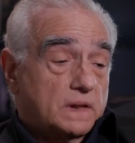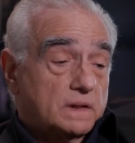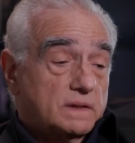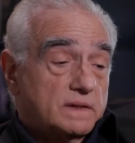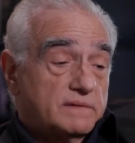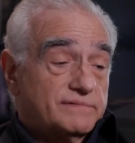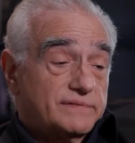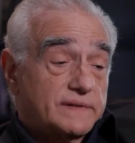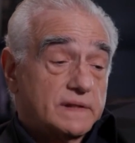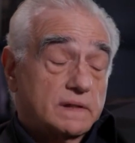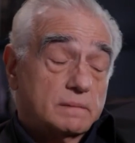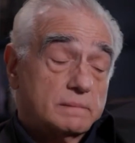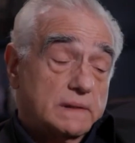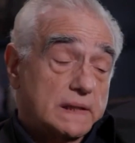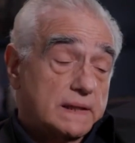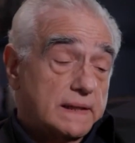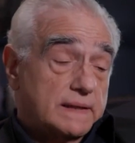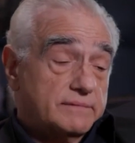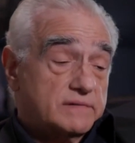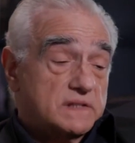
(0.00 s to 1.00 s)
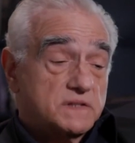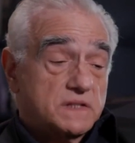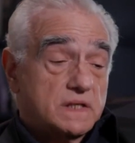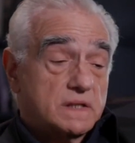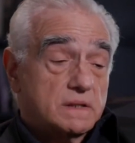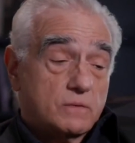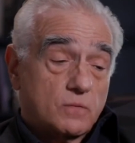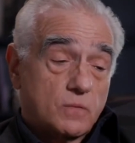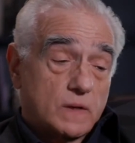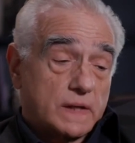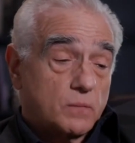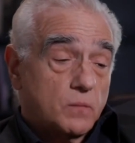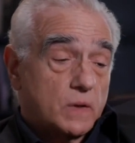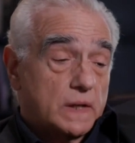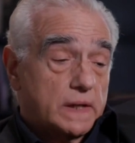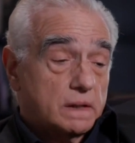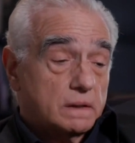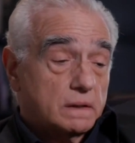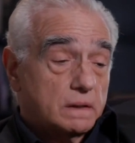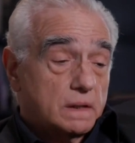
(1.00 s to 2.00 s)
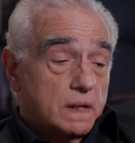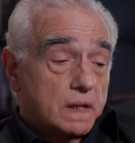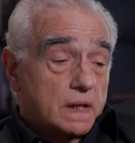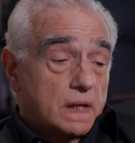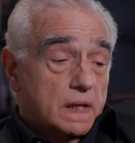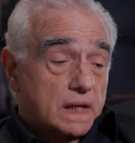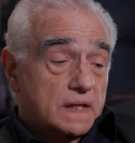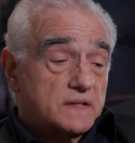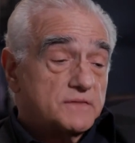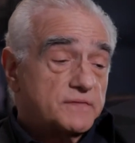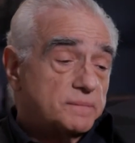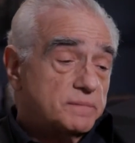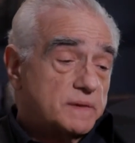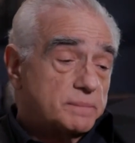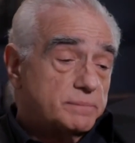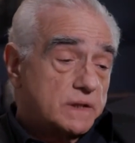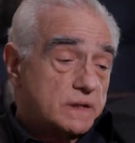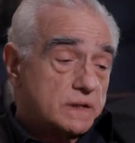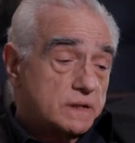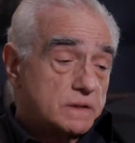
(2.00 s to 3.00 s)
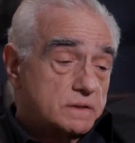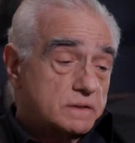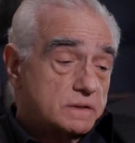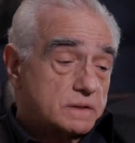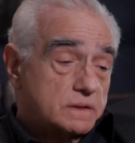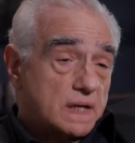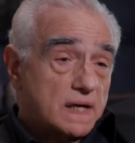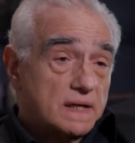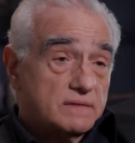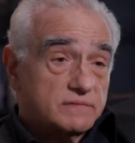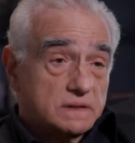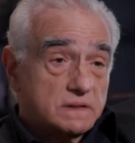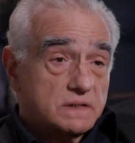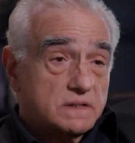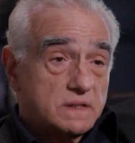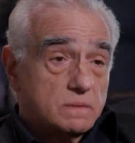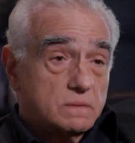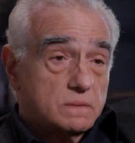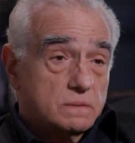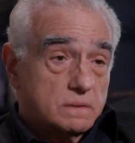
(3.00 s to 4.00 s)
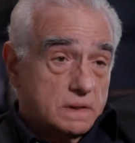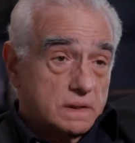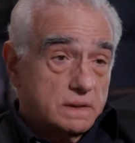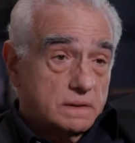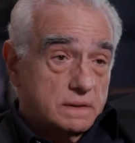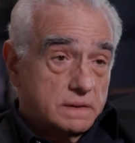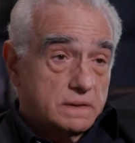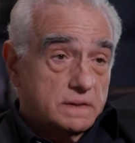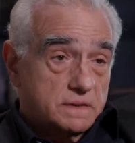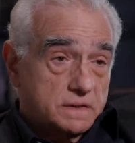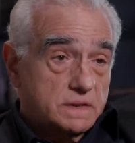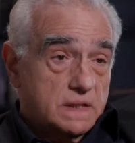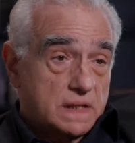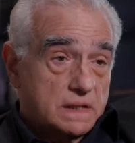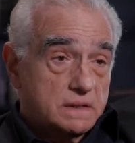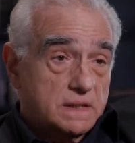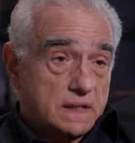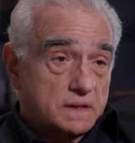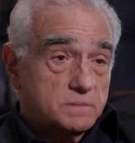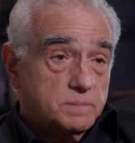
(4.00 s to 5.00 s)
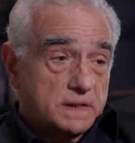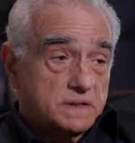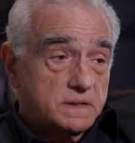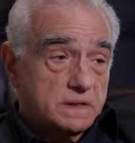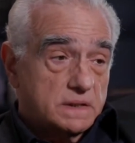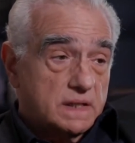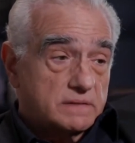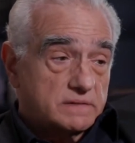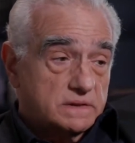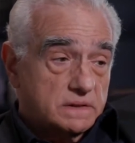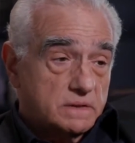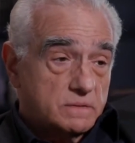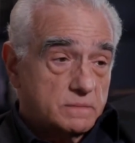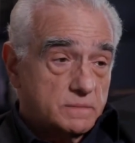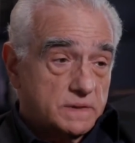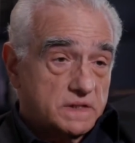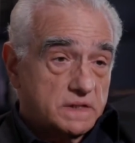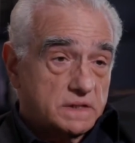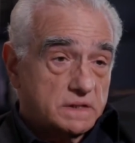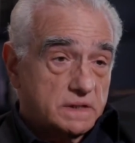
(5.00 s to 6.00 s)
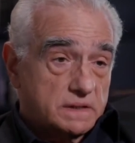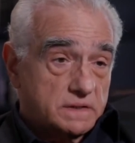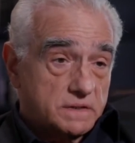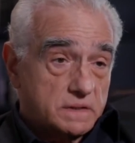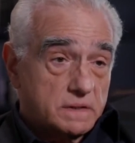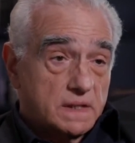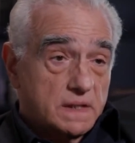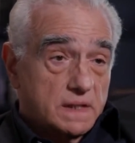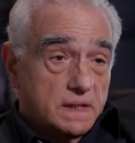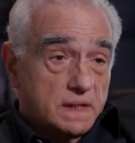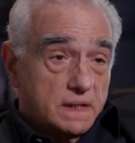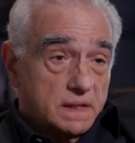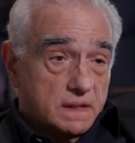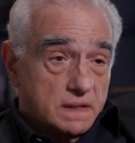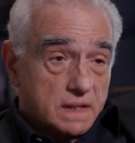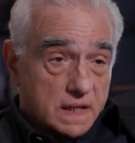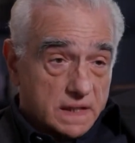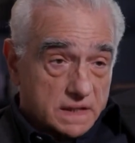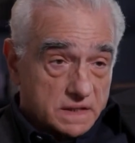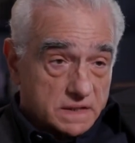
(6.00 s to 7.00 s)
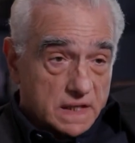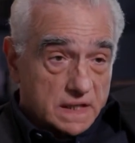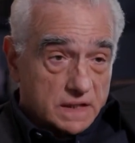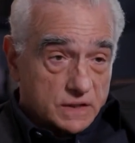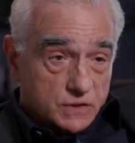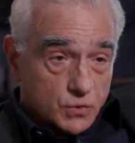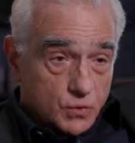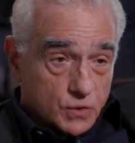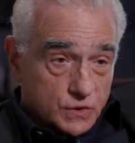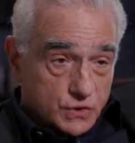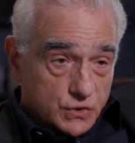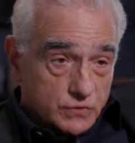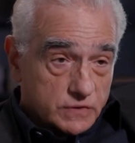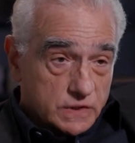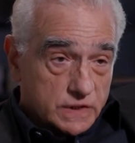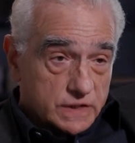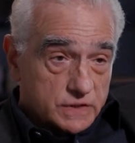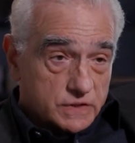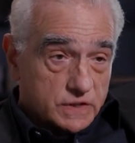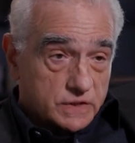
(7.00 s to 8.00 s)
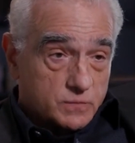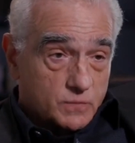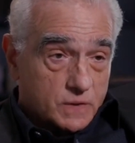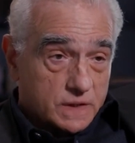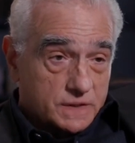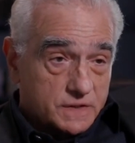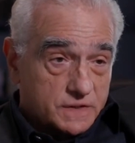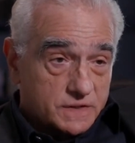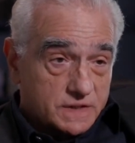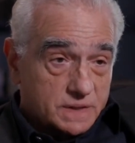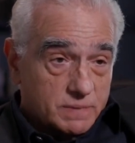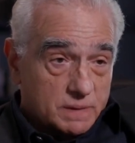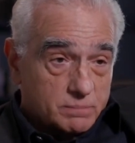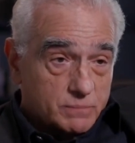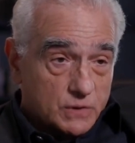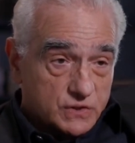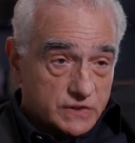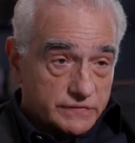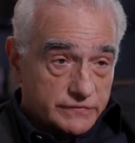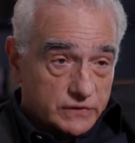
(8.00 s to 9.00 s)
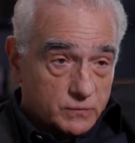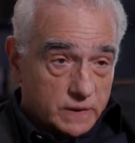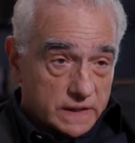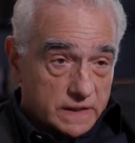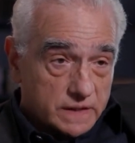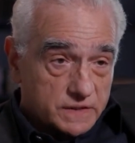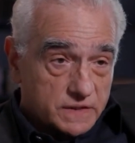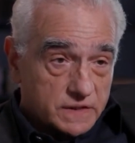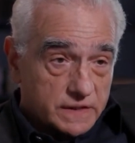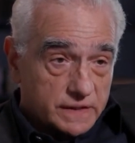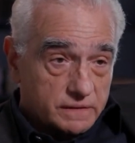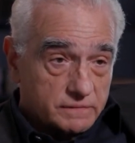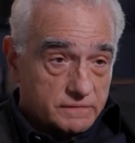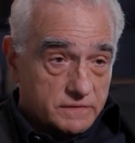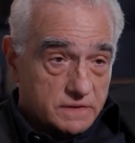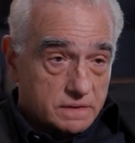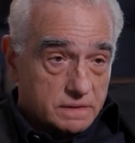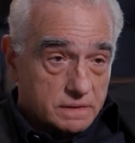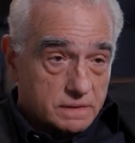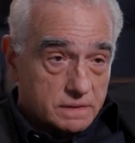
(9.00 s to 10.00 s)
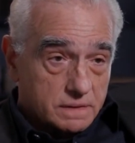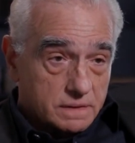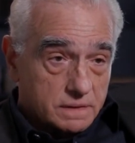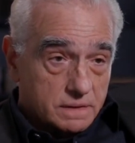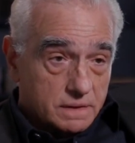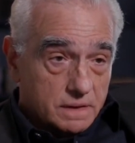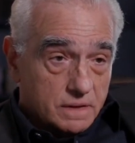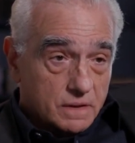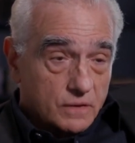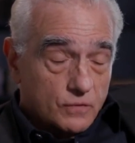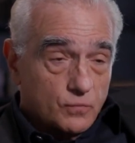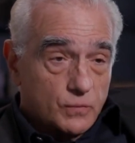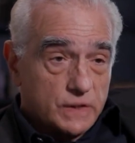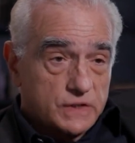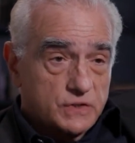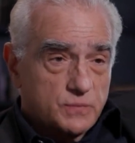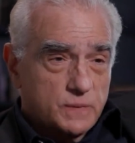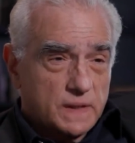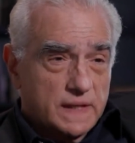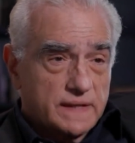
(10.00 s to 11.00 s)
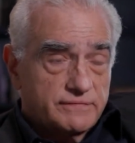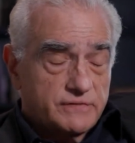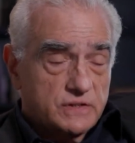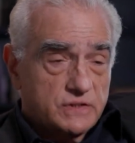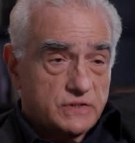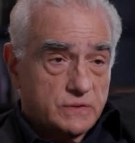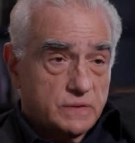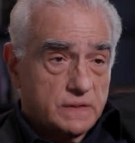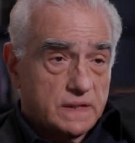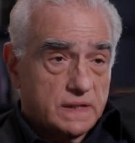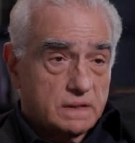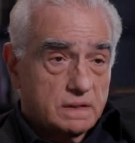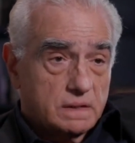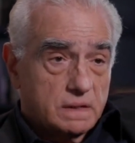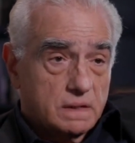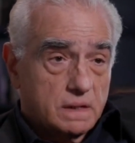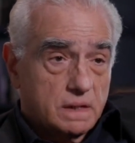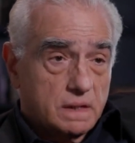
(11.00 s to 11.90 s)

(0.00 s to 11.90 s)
in the film, and I haven't seen it in quite a while. And it's from the Bernanos novel, so this scene takes place in the novel too, in which he tells her, God is not a torturer, he just wants us to be merciful with ourselves. Which, when I first saw that,